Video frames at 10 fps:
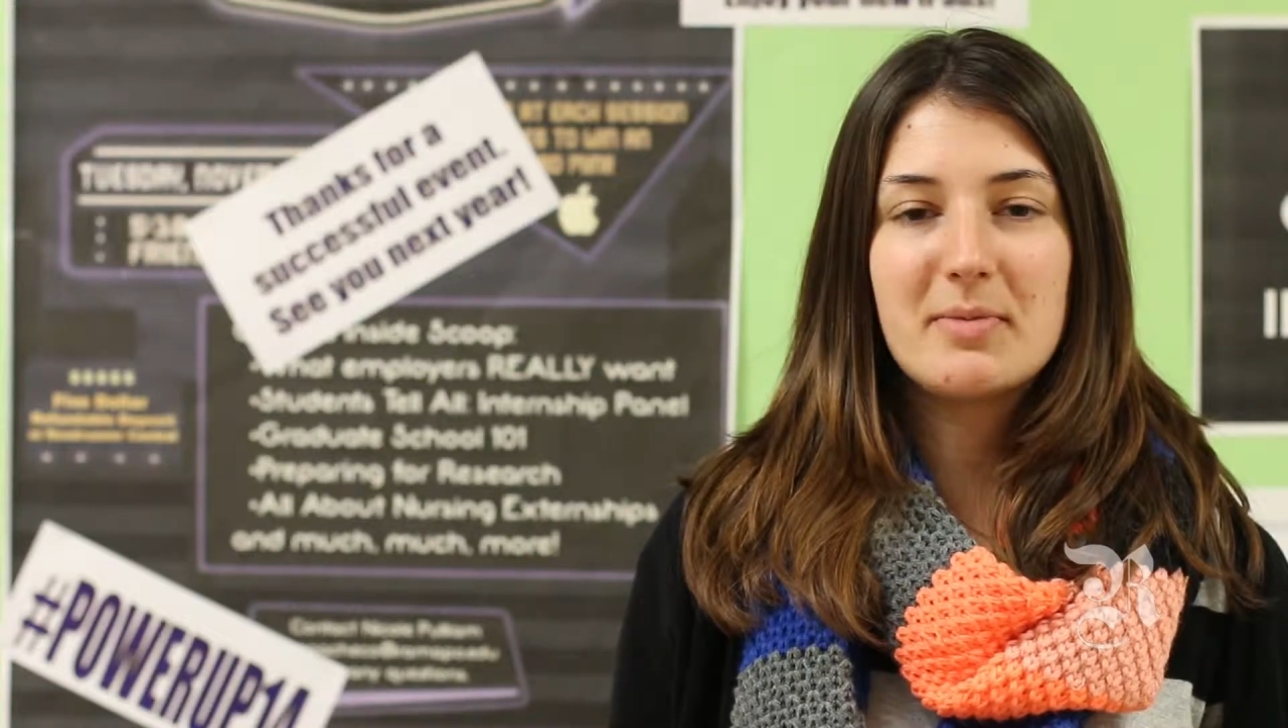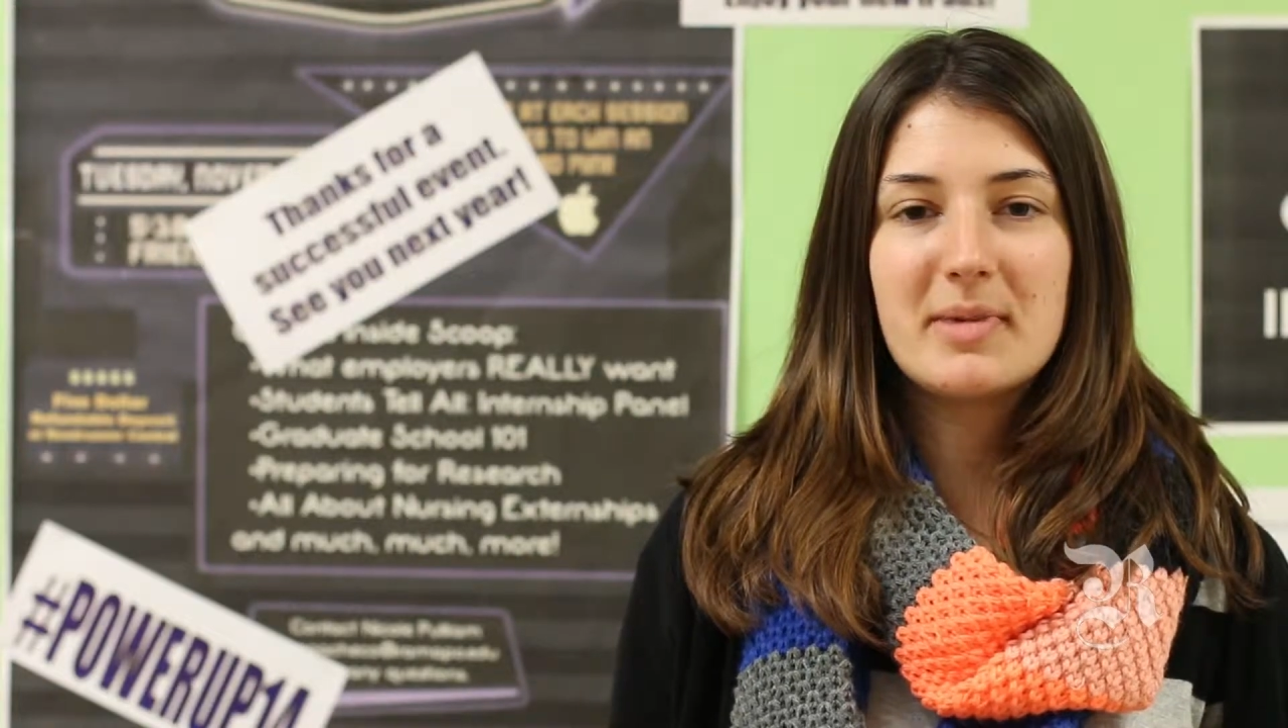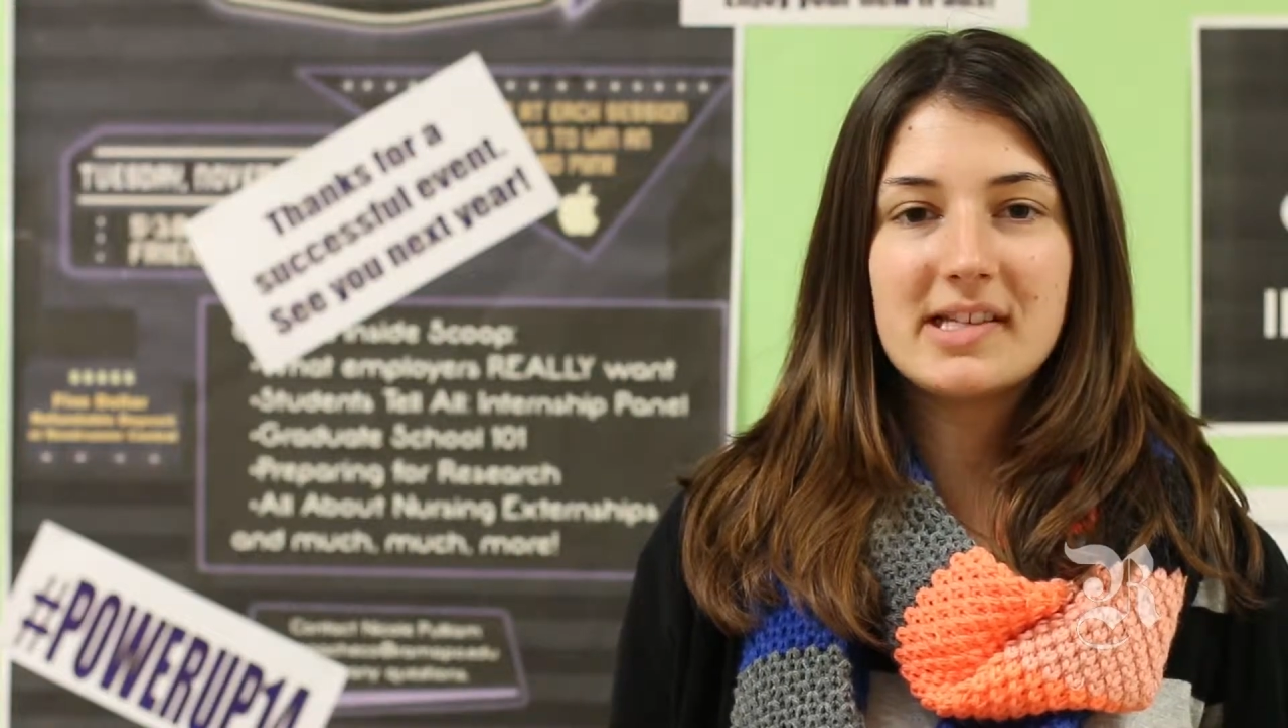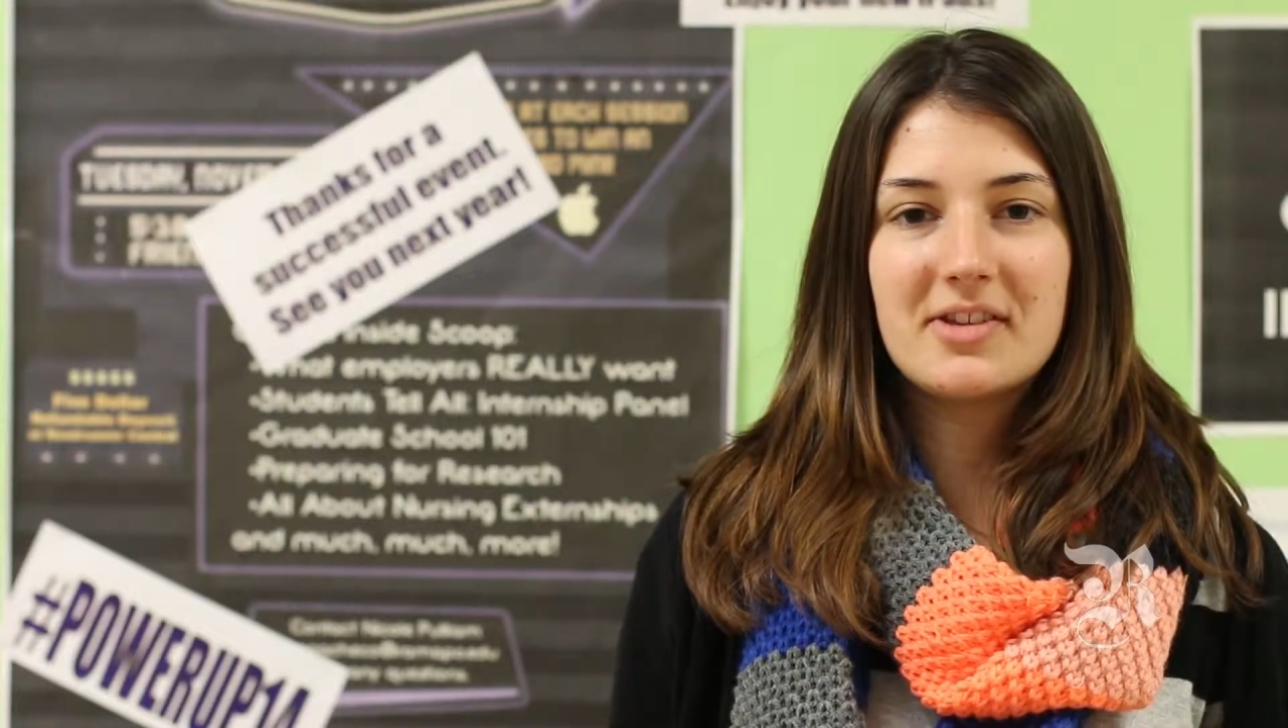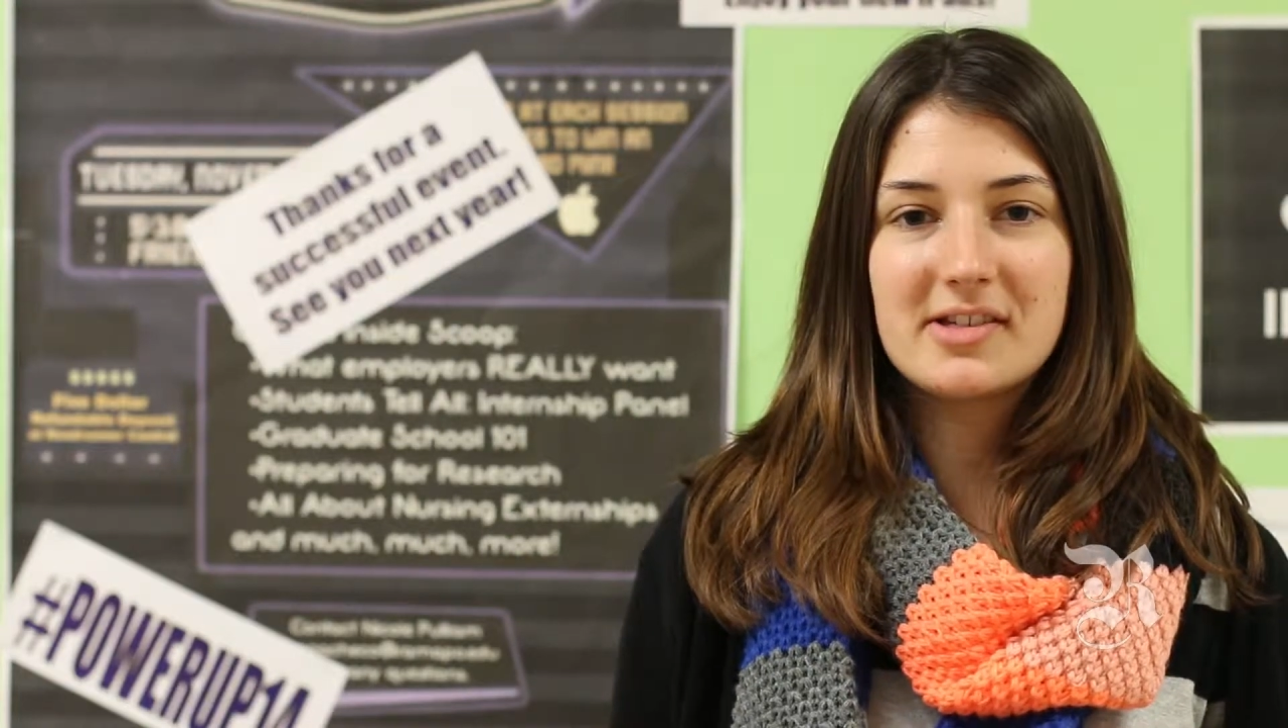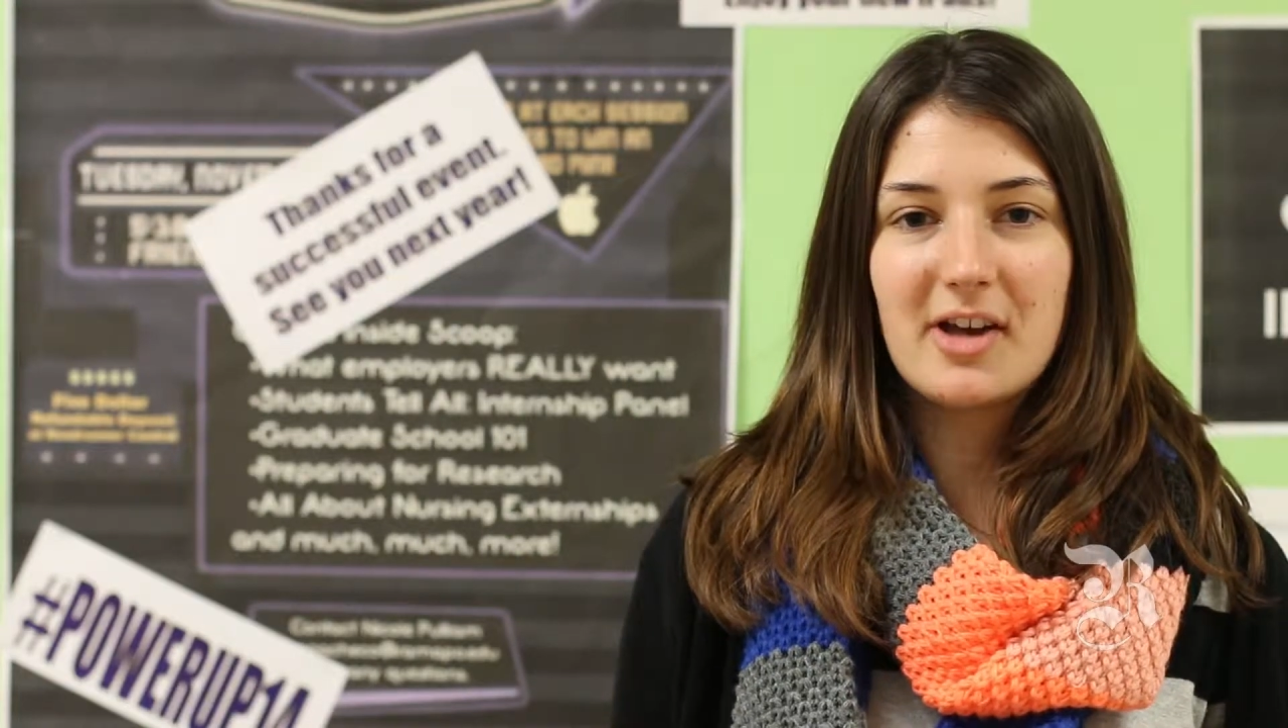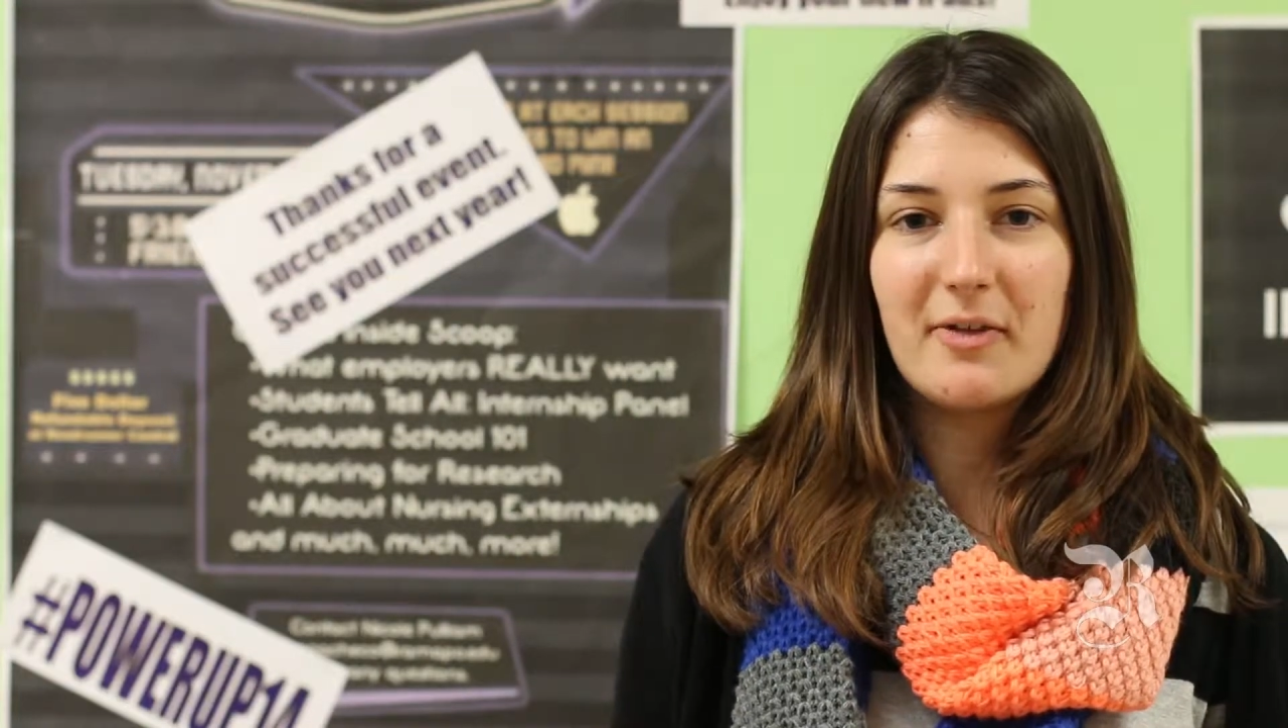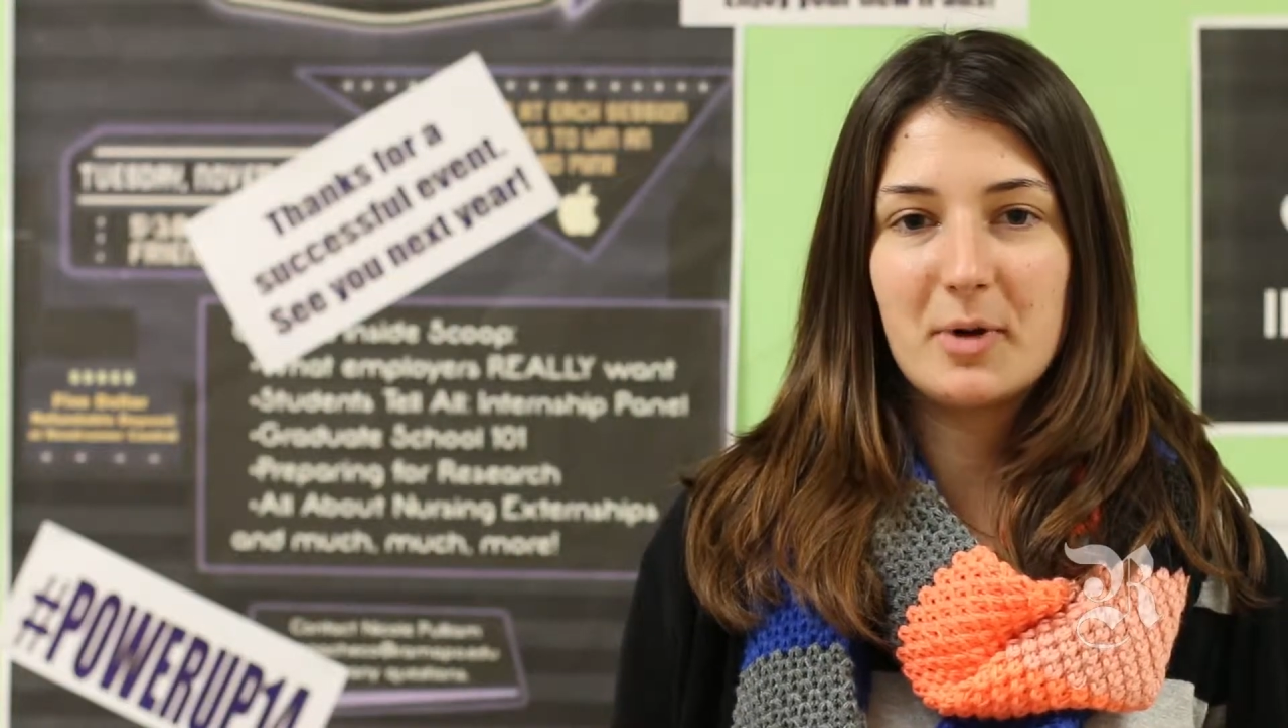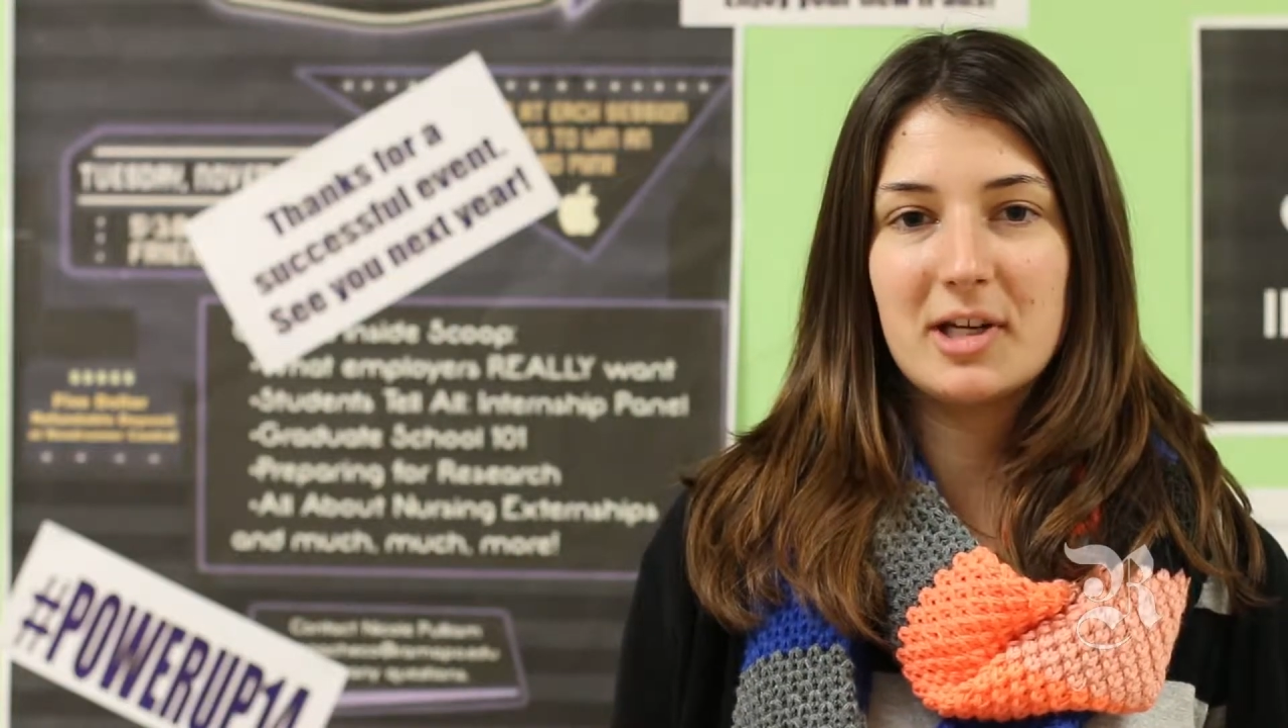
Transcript: missed at the Sophomore